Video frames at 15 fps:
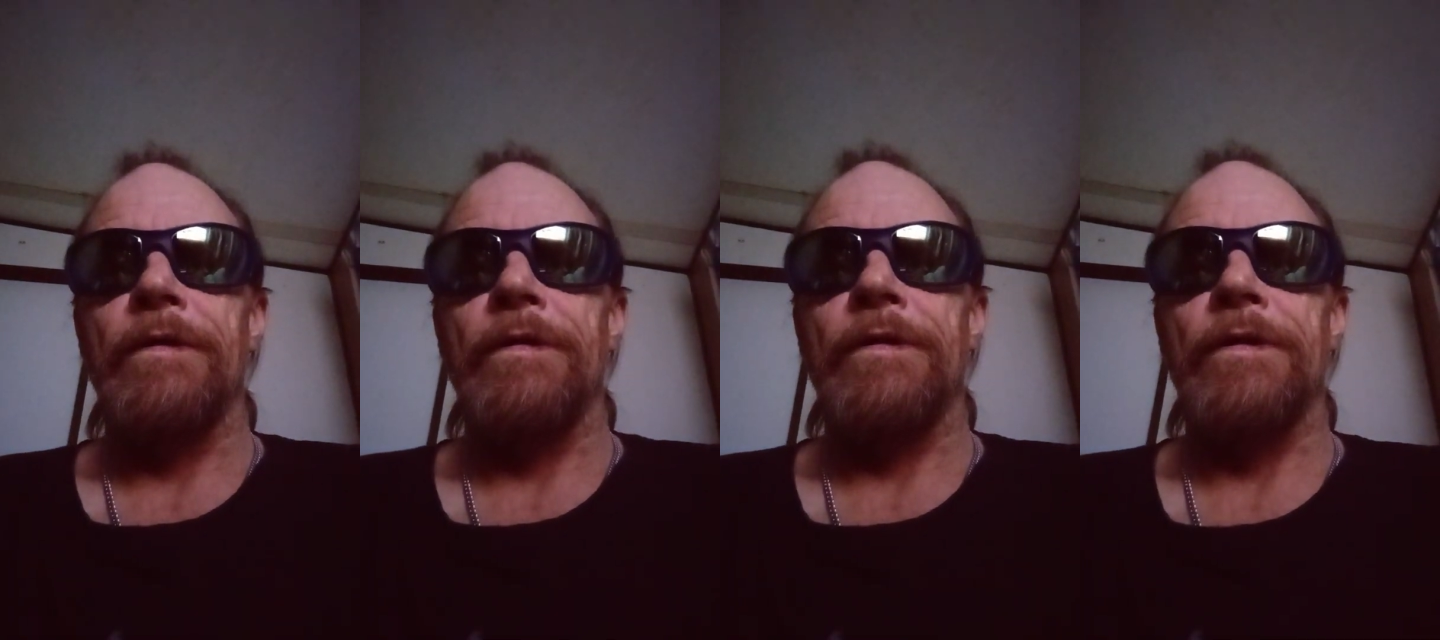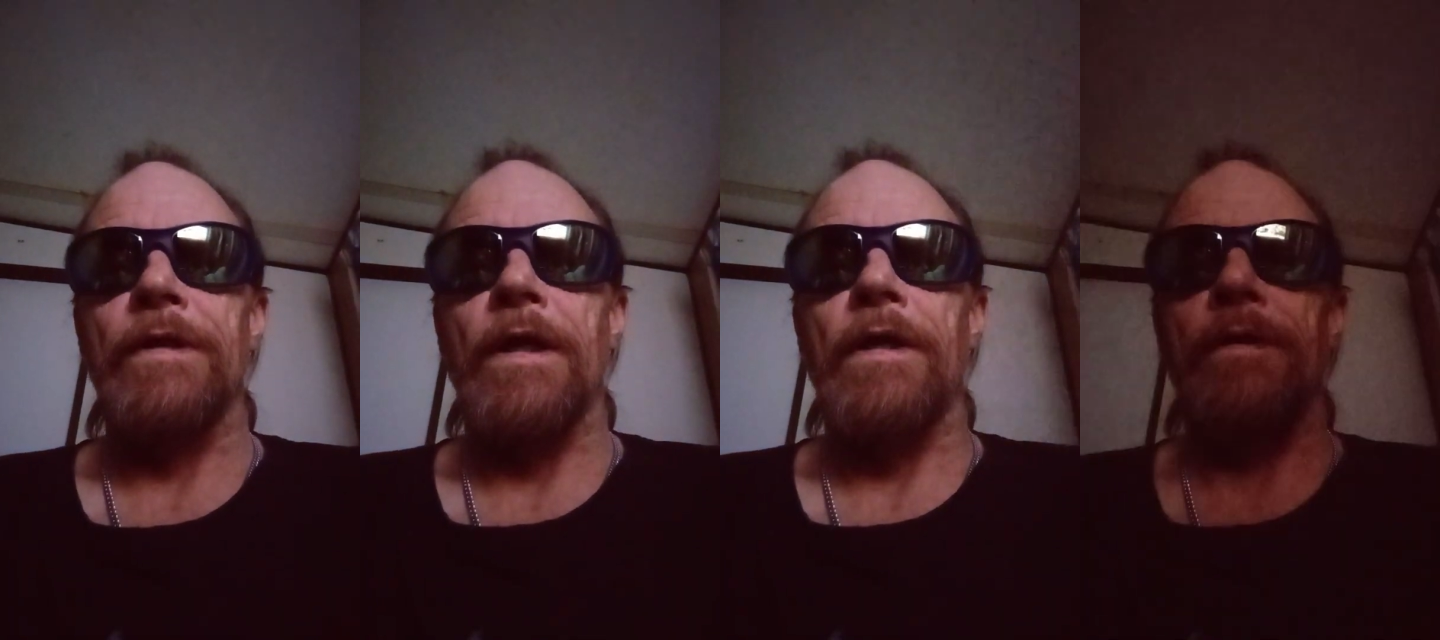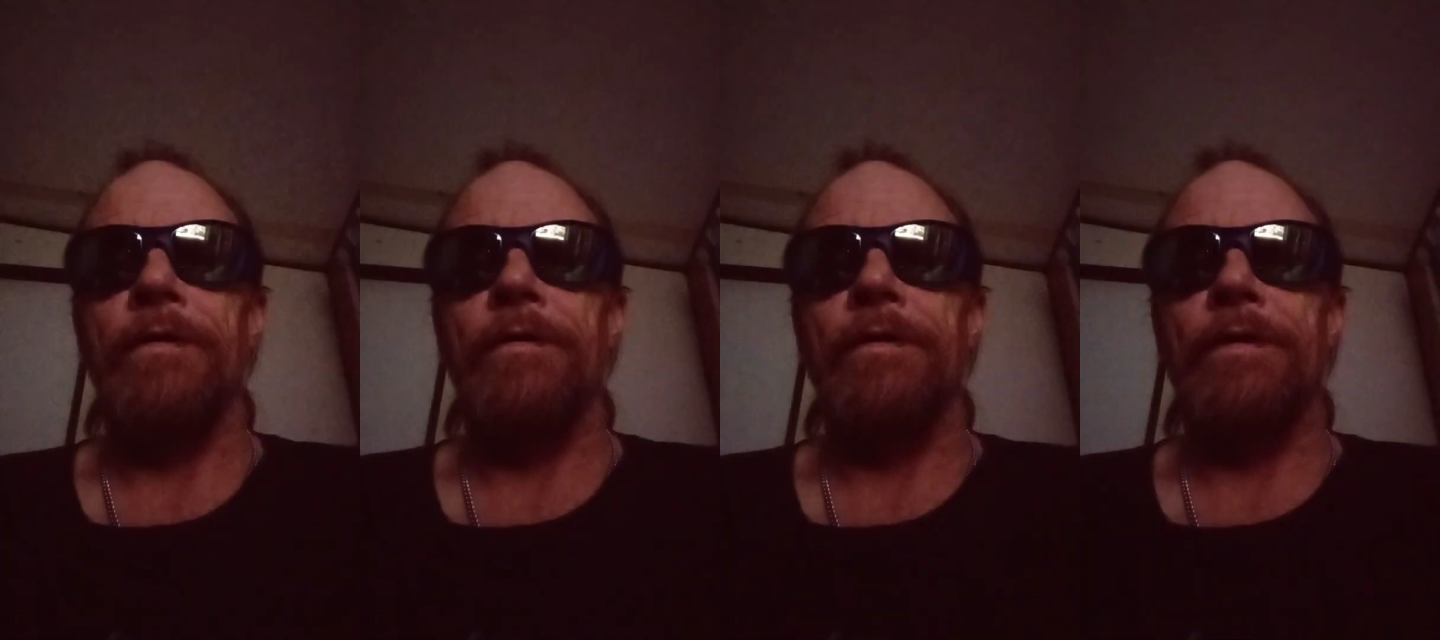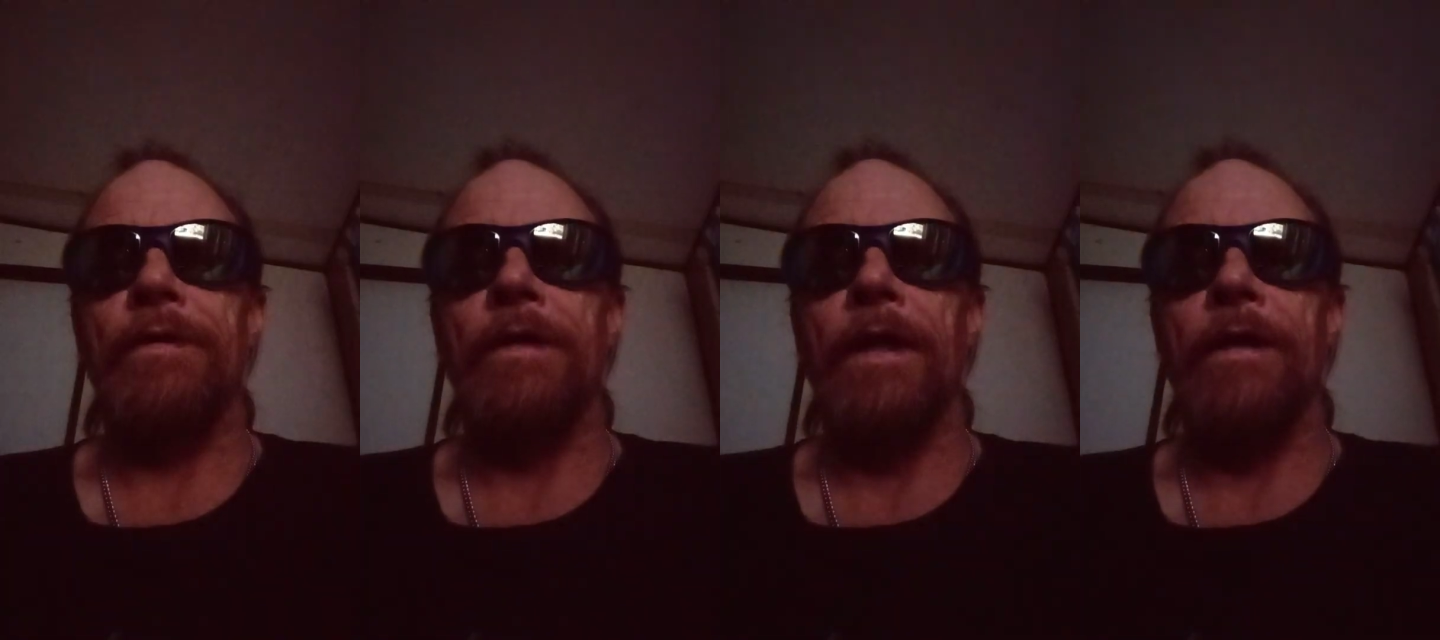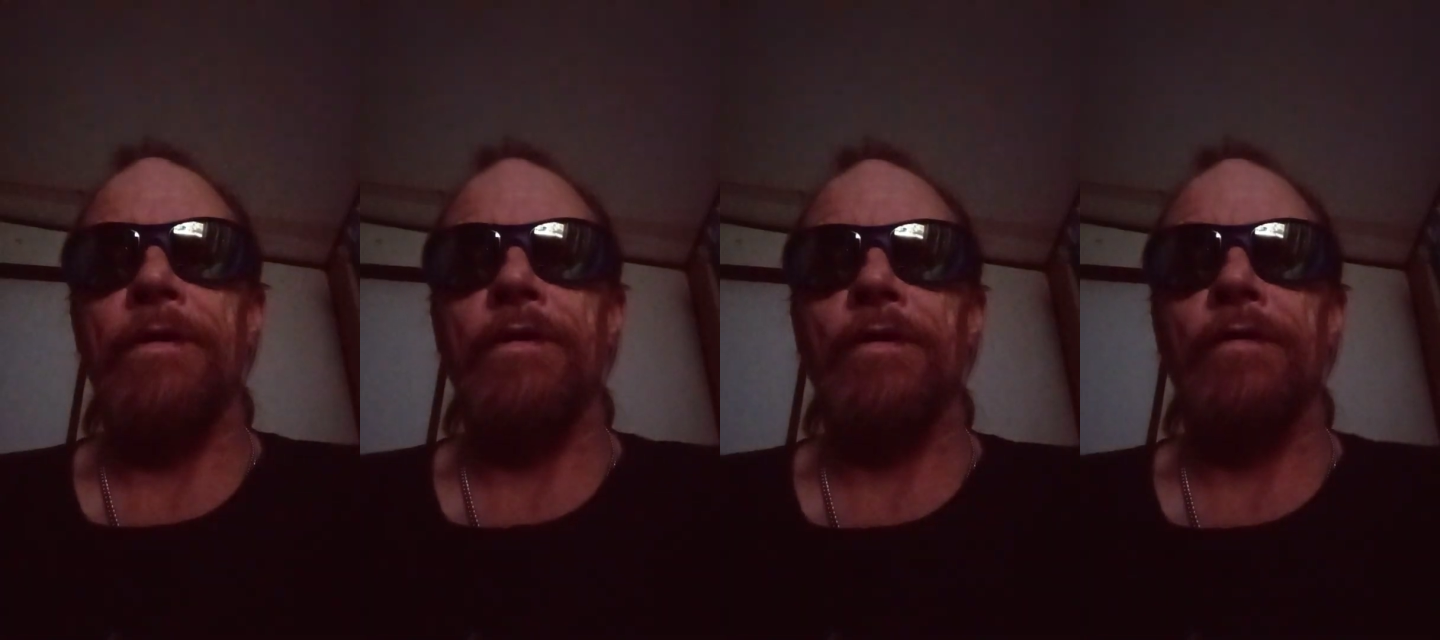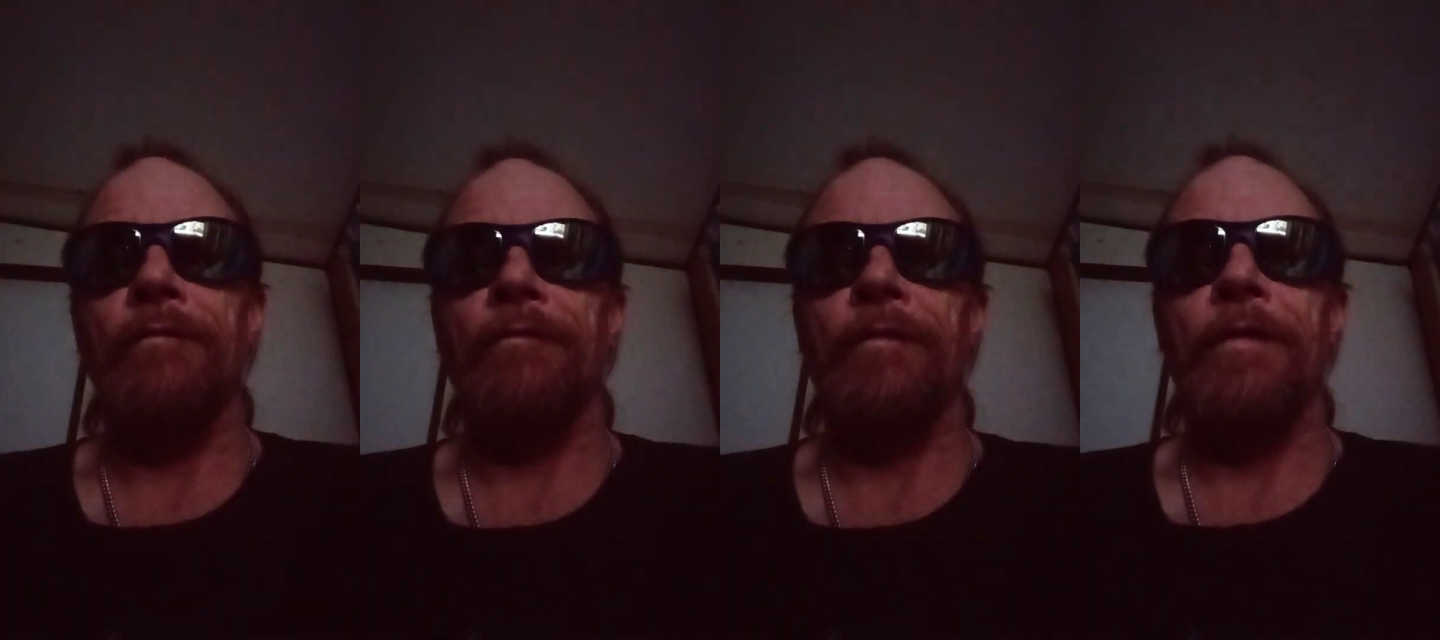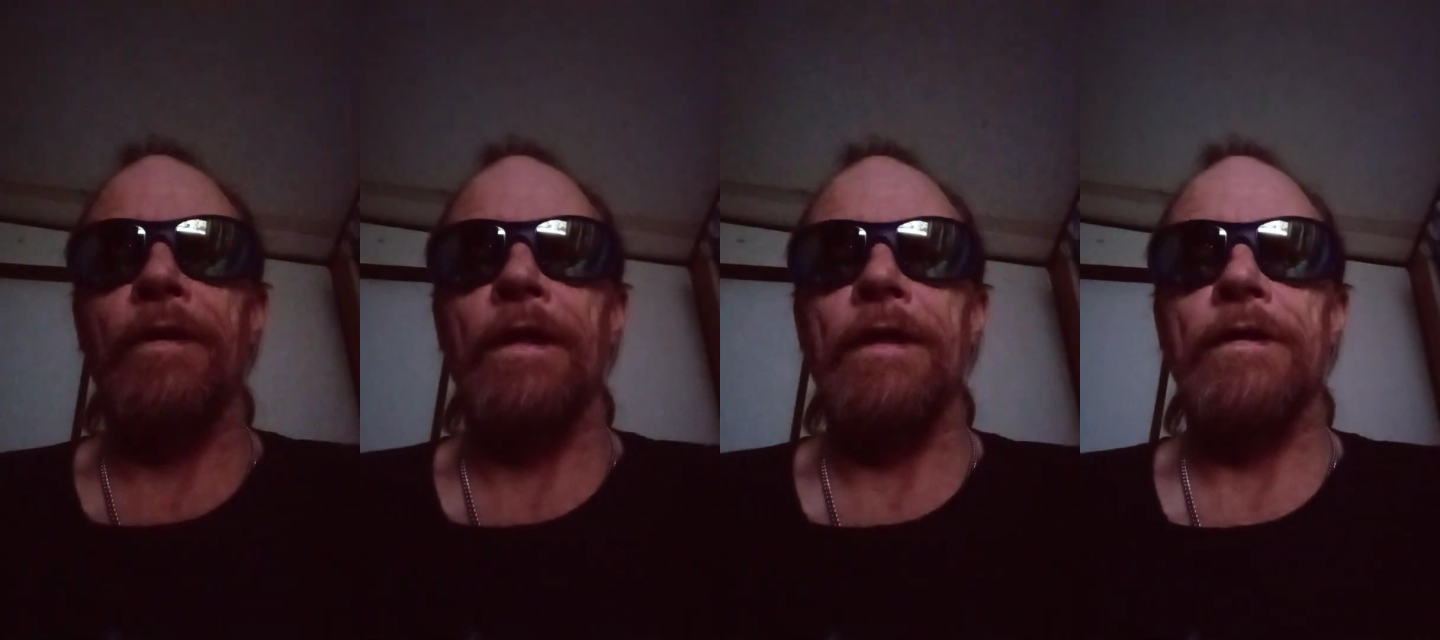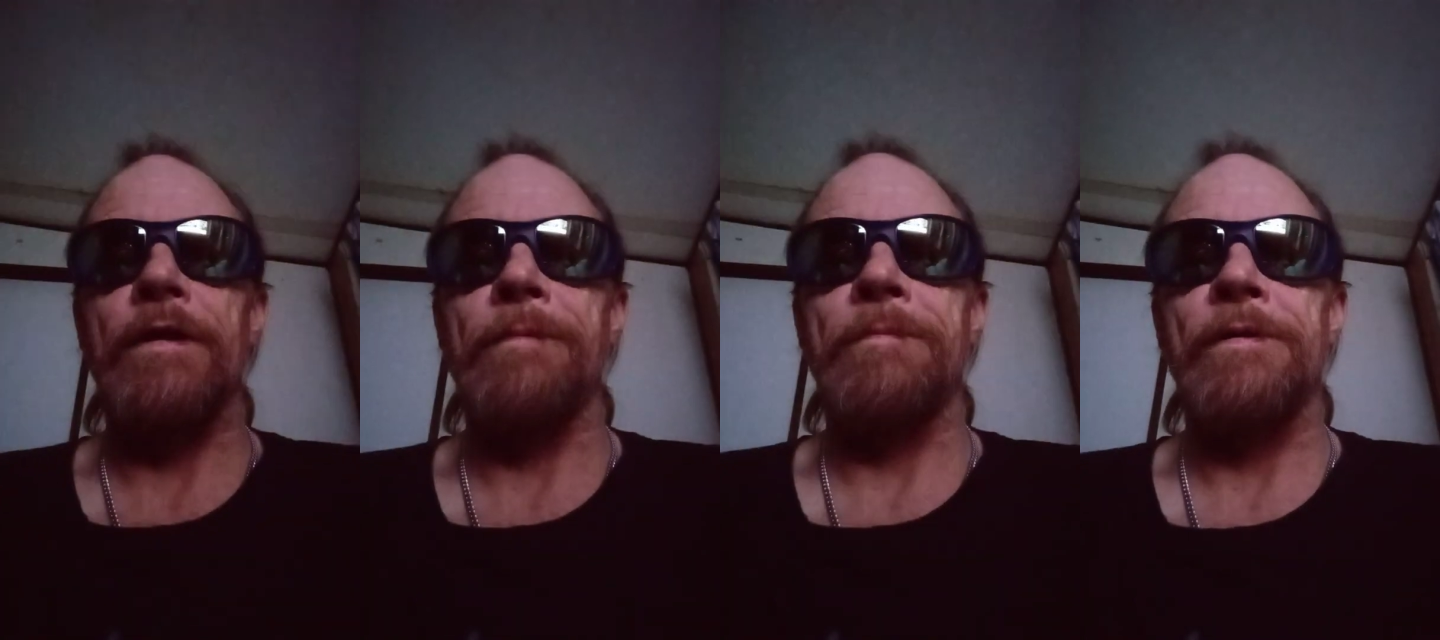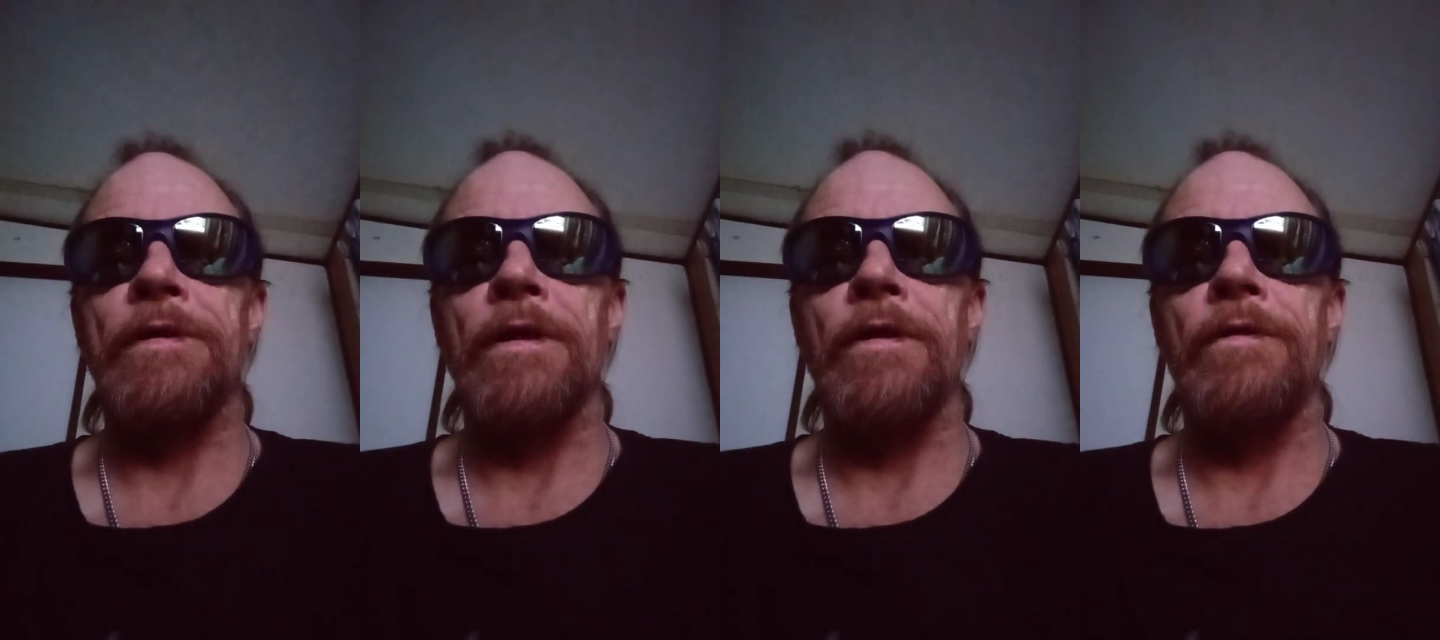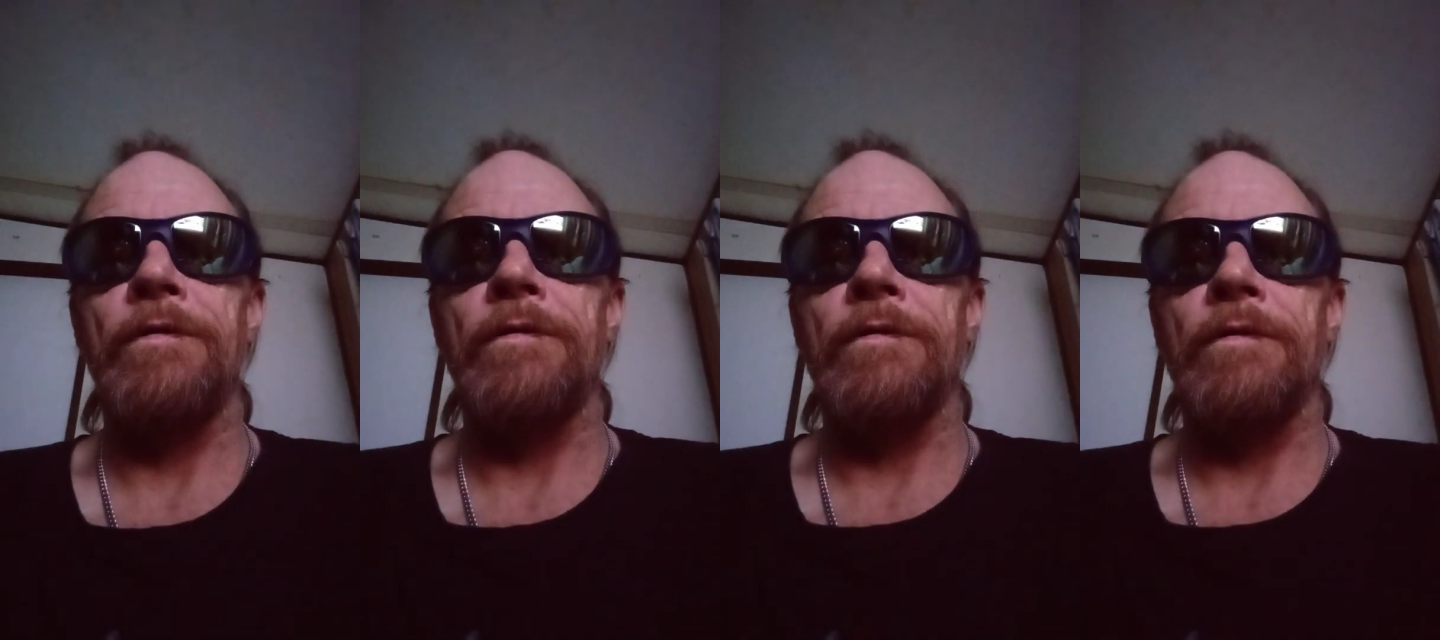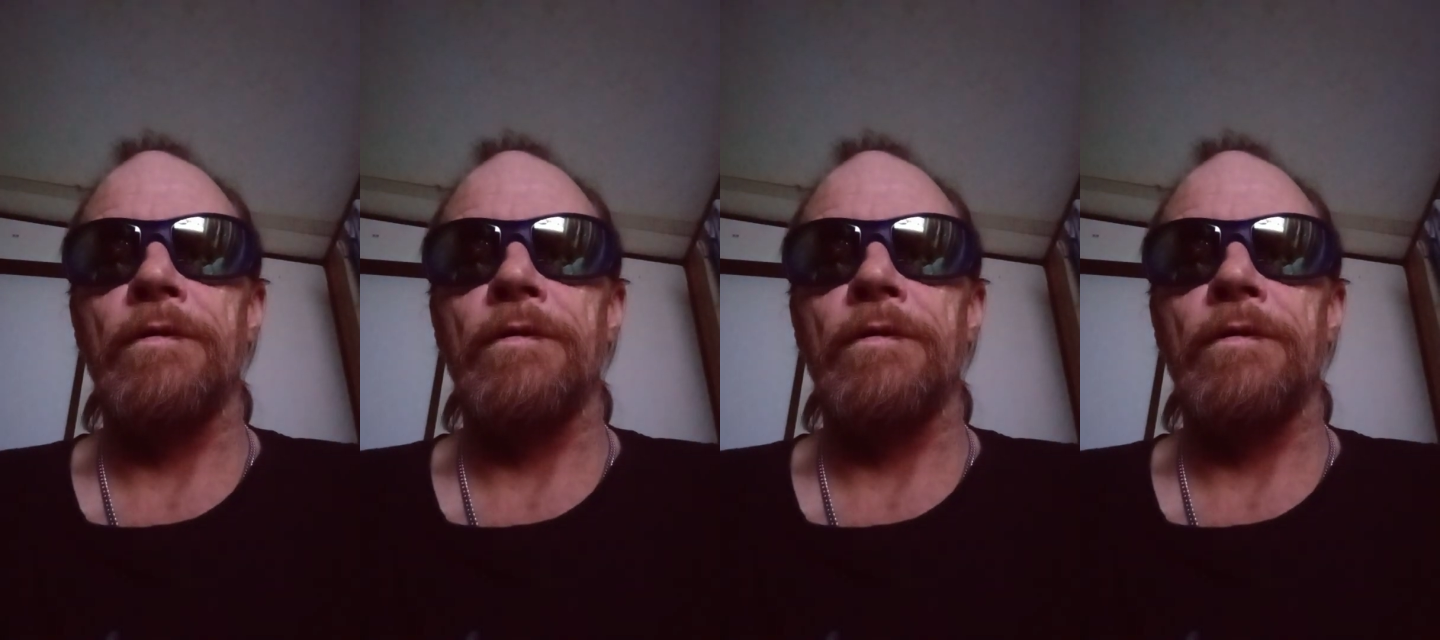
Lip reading: So stay tuned for the next episode.